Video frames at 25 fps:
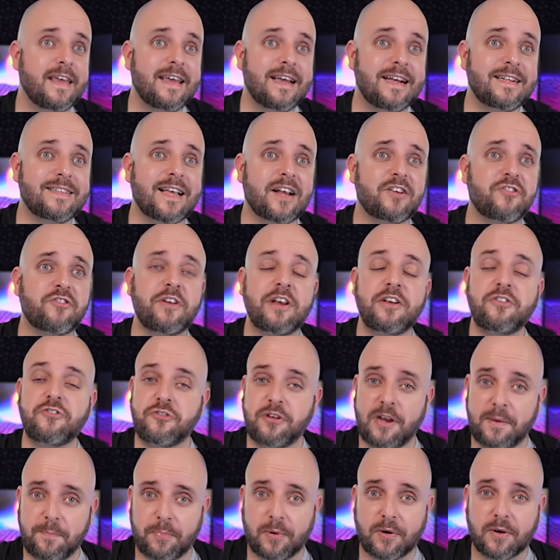it's actually
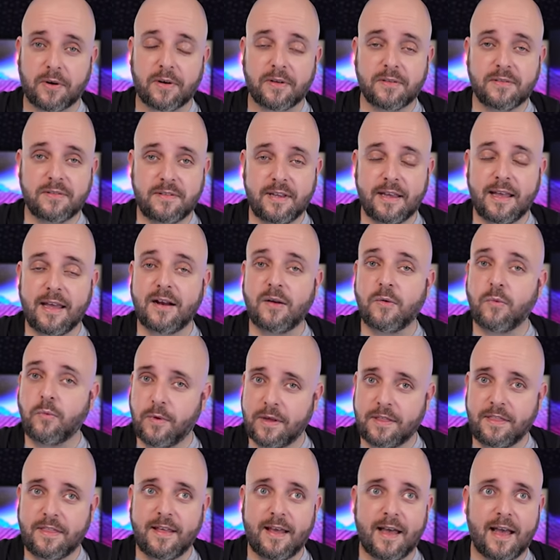cheaper to get it
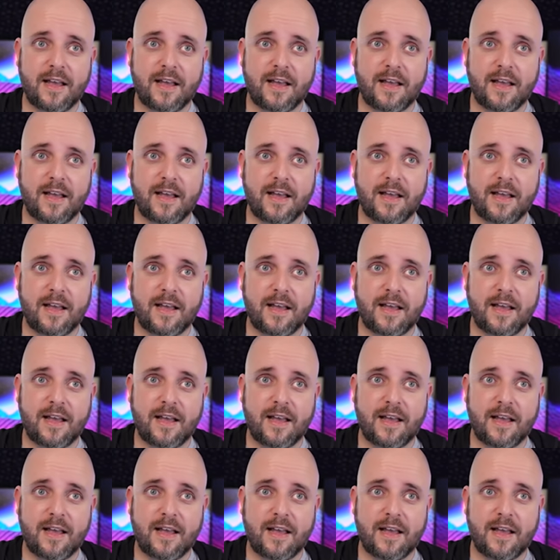with the